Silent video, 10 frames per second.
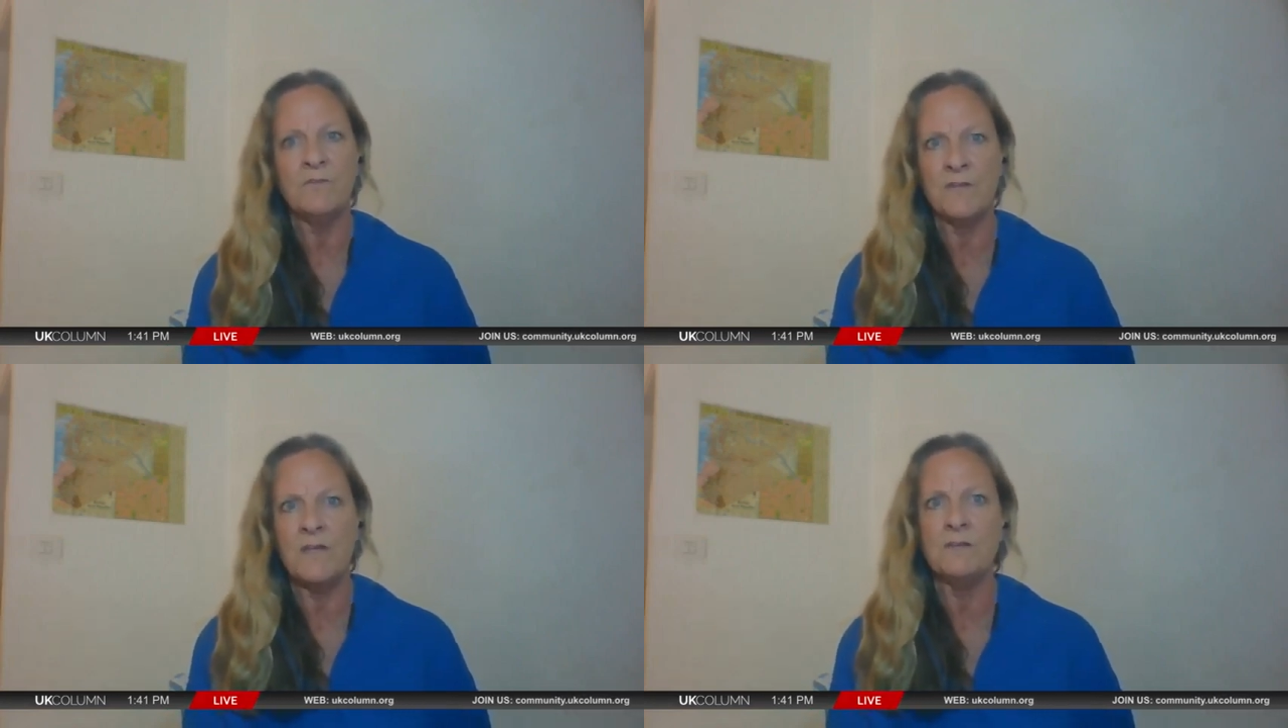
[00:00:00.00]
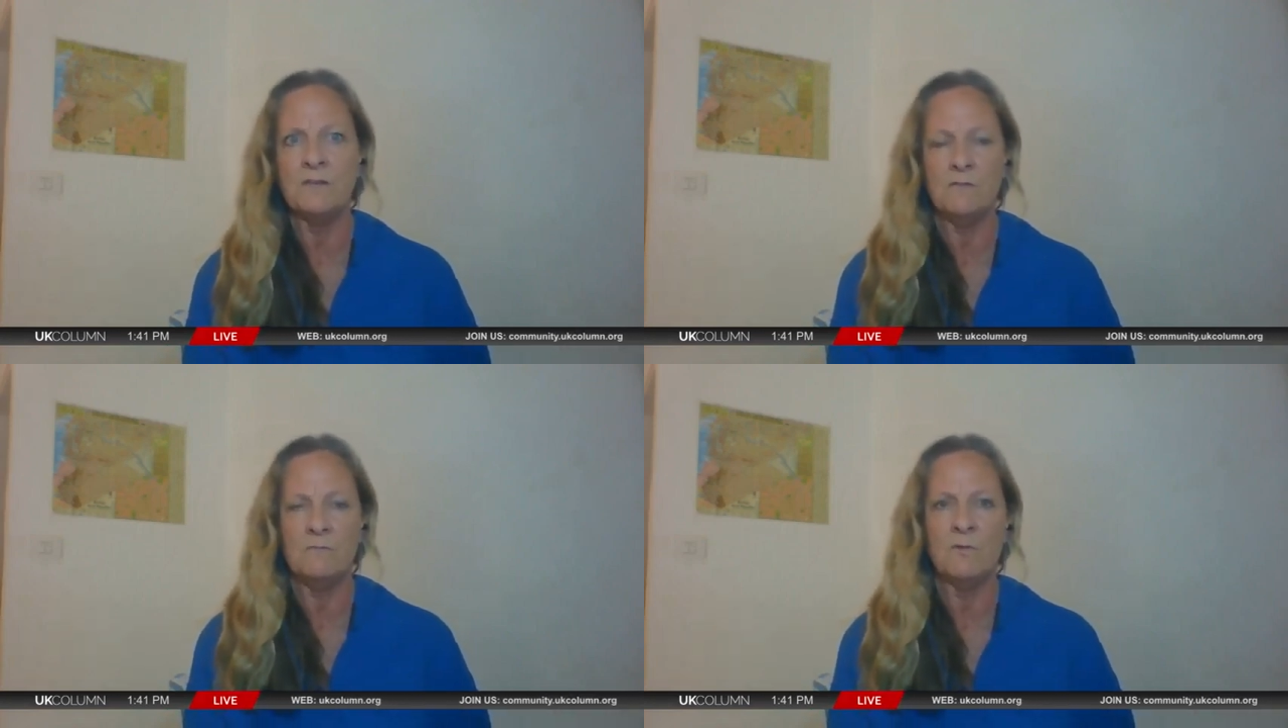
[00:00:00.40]

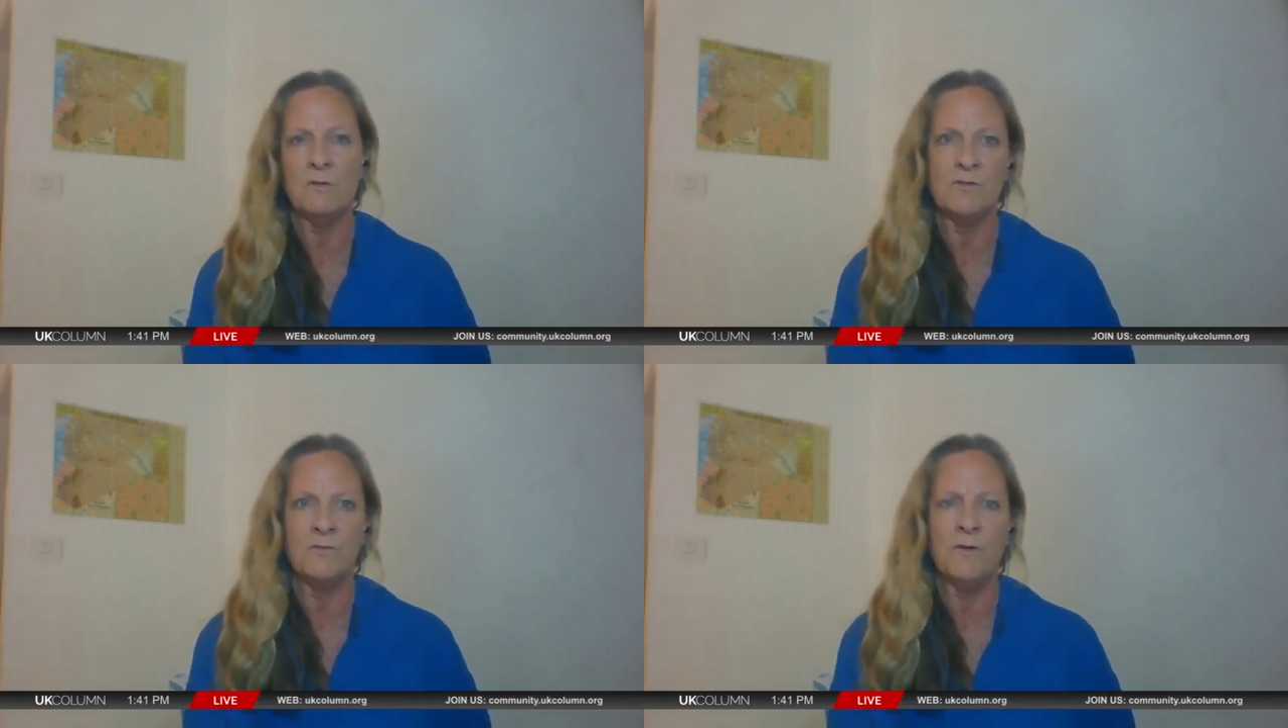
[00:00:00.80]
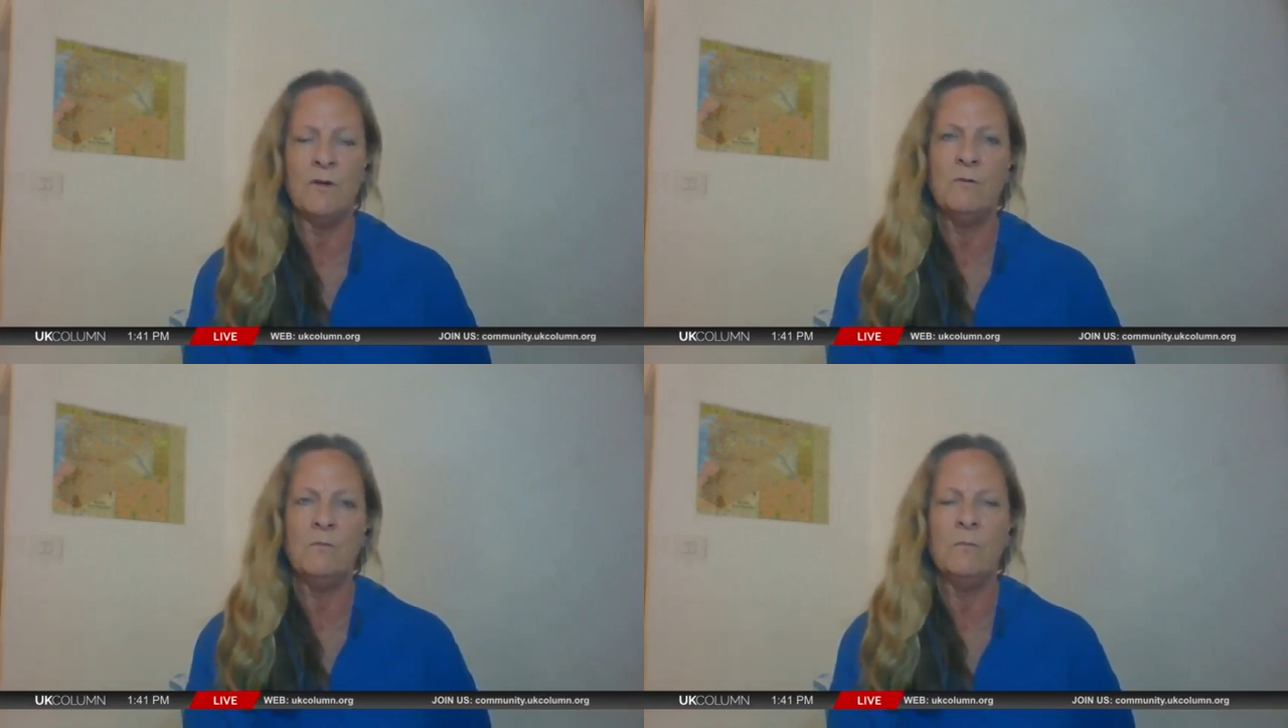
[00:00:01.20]
since
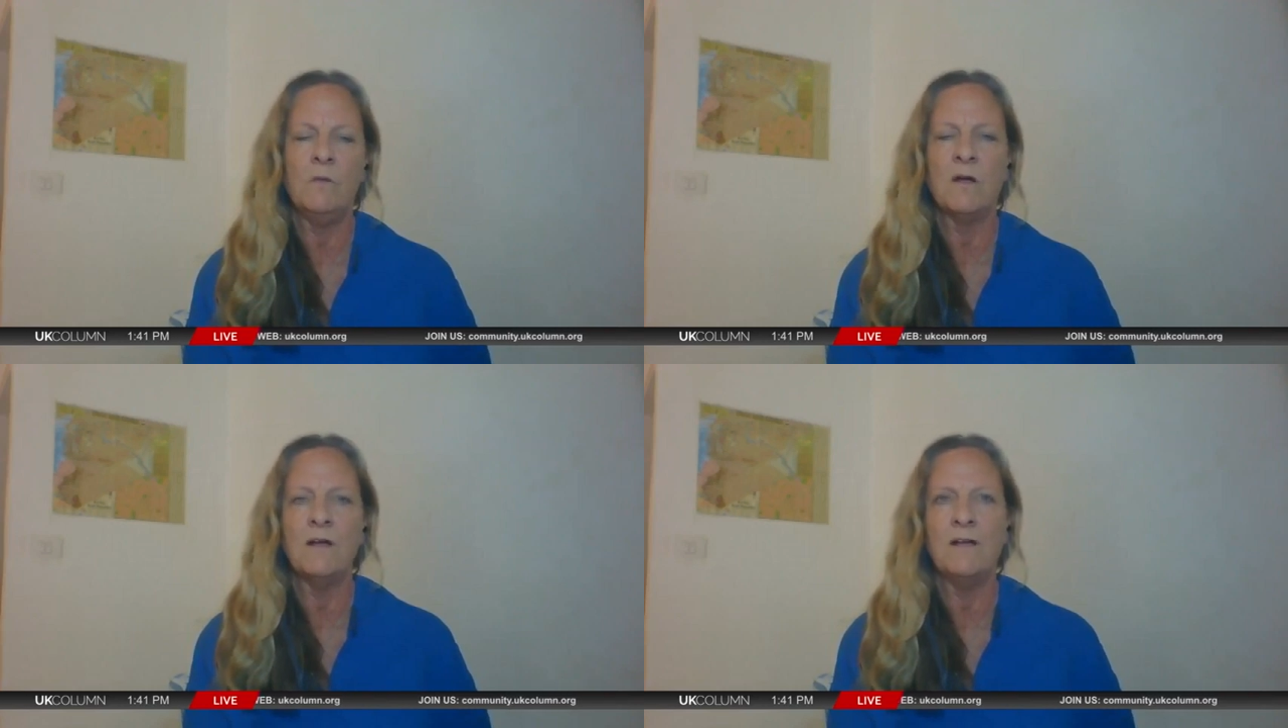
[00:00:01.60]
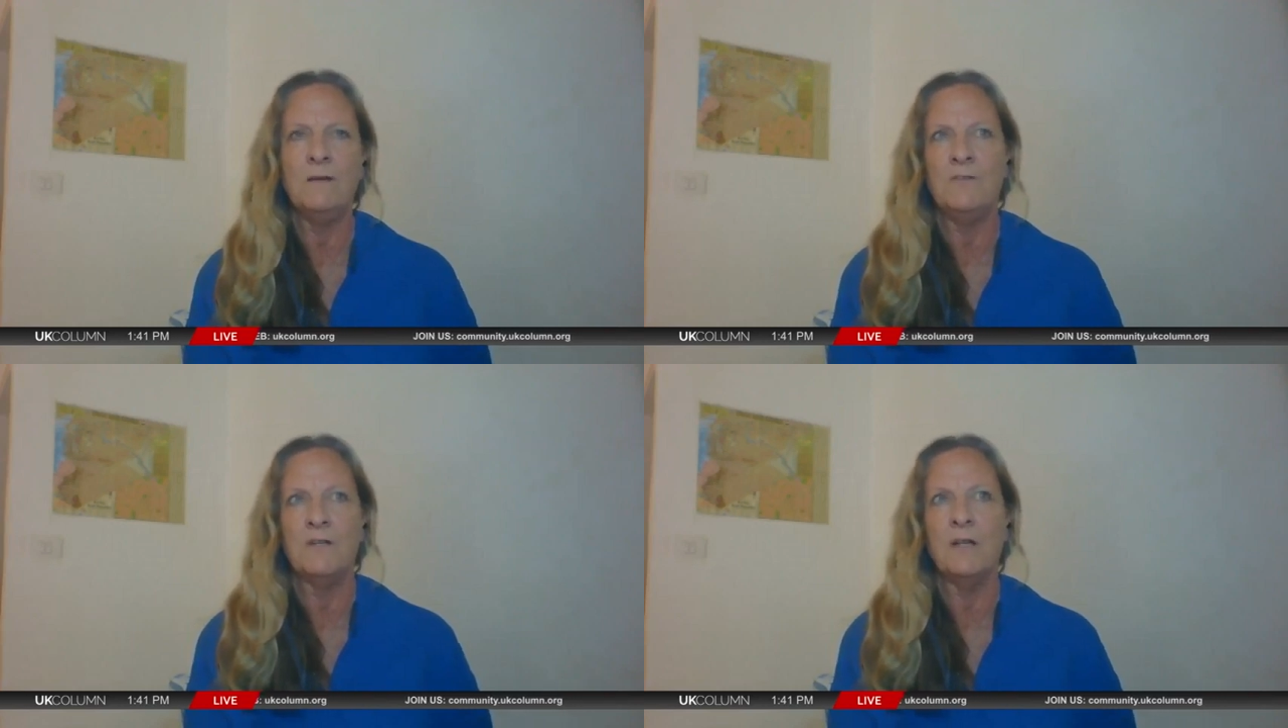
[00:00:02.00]
Kosovo kind
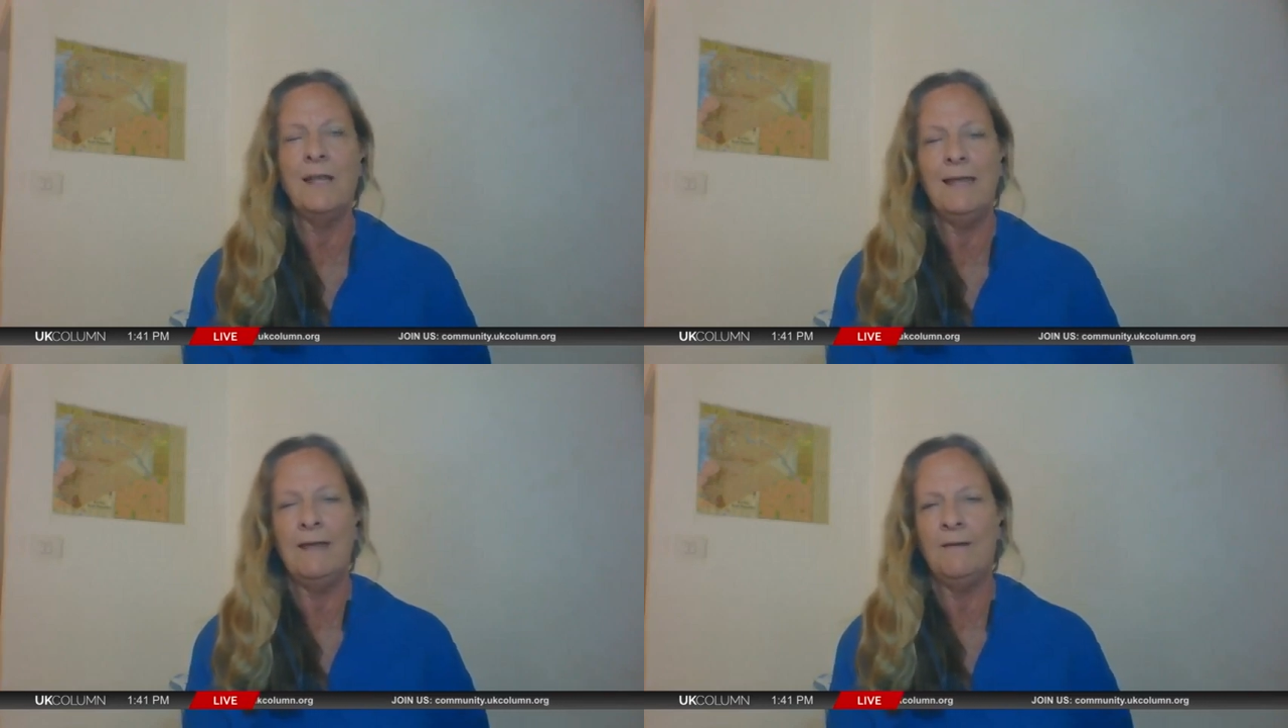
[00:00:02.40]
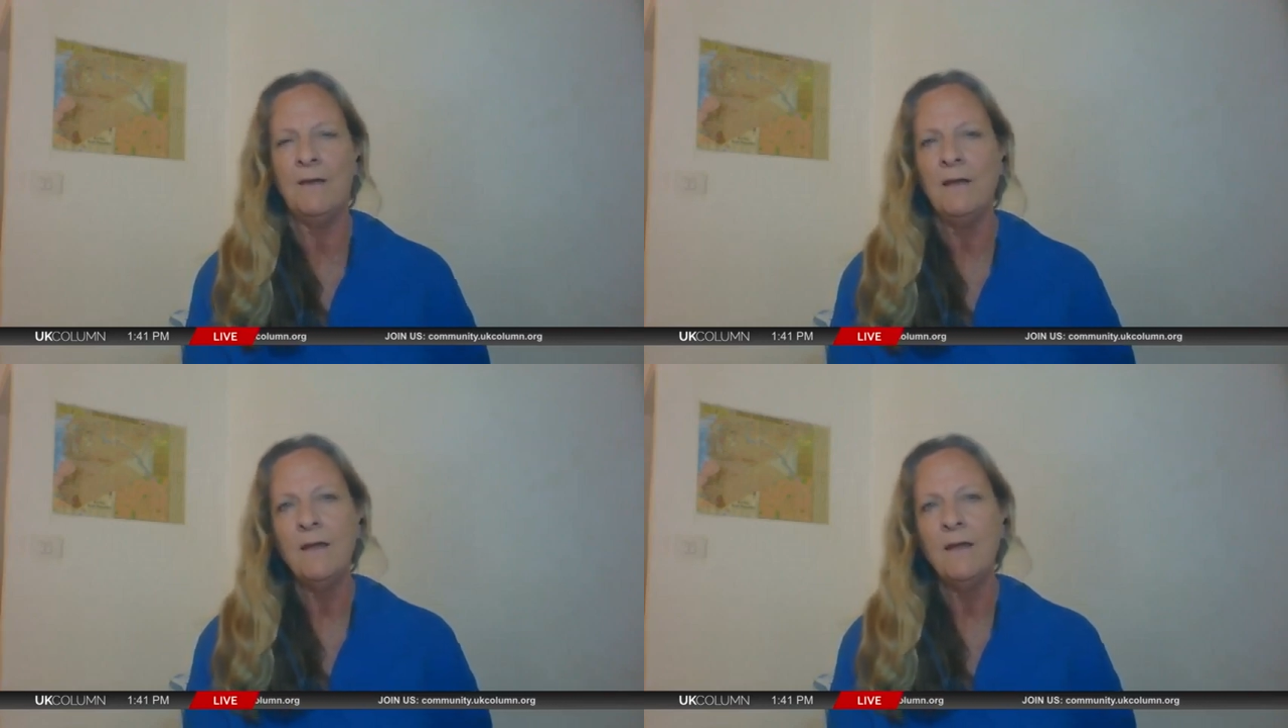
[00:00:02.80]
of declared